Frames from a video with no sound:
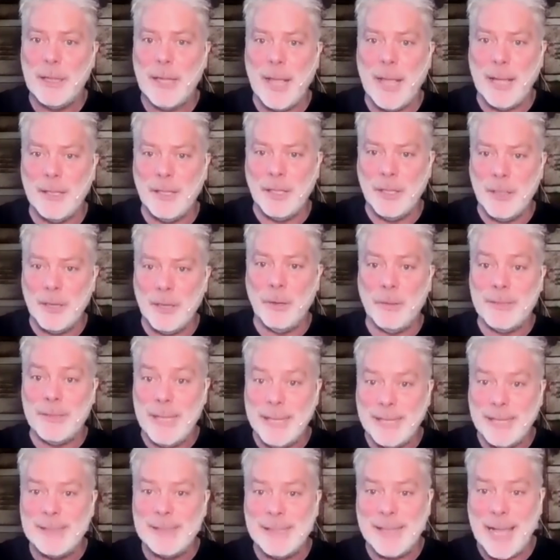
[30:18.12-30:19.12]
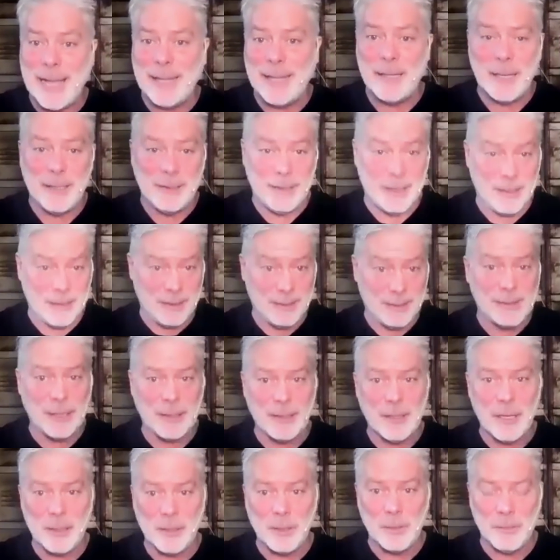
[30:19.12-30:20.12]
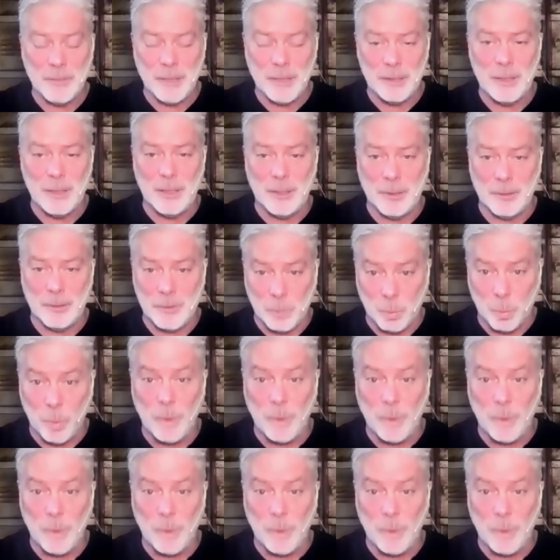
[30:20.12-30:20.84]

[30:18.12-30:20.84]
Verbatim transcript: You know, yeah. it's that it's another, you know,